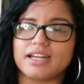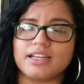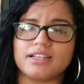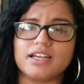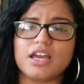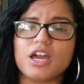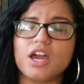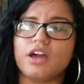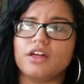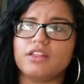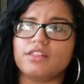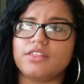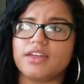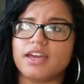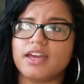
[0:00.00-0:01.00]
And
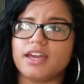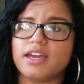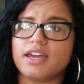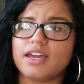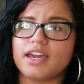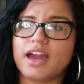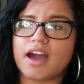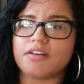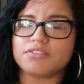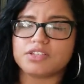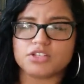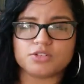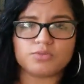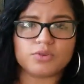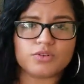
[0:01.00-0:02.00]
they have
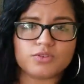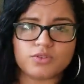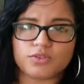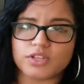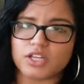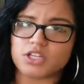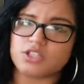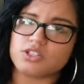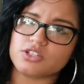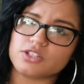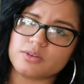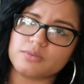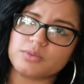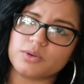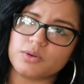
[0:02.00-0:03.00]
such a beautiful
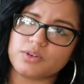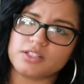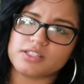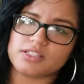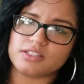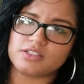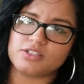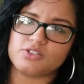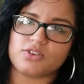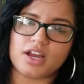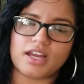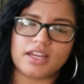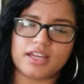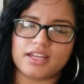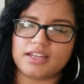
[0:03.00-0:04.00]
relationship, Lawrence and the
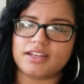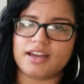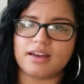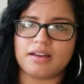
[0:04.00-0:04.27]
dragon.